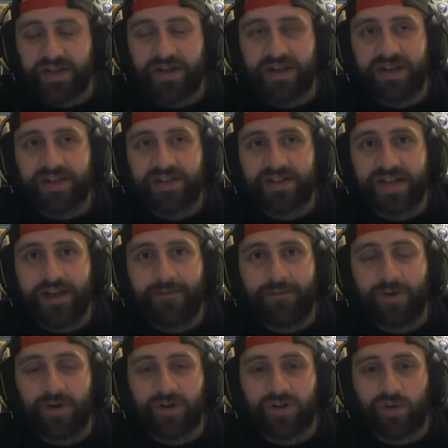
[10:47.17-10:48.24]
is that
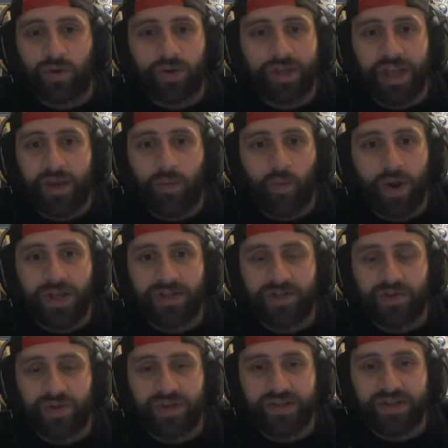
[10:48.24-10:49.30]
first goal came way
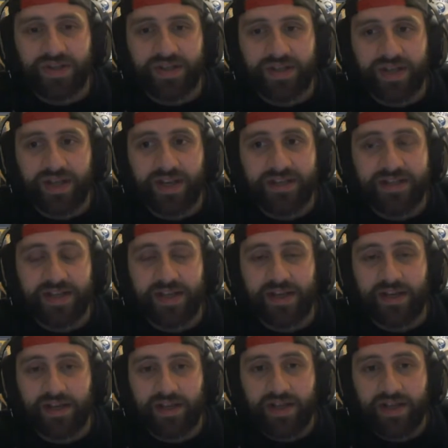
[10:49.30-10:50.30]
too easy. And it did.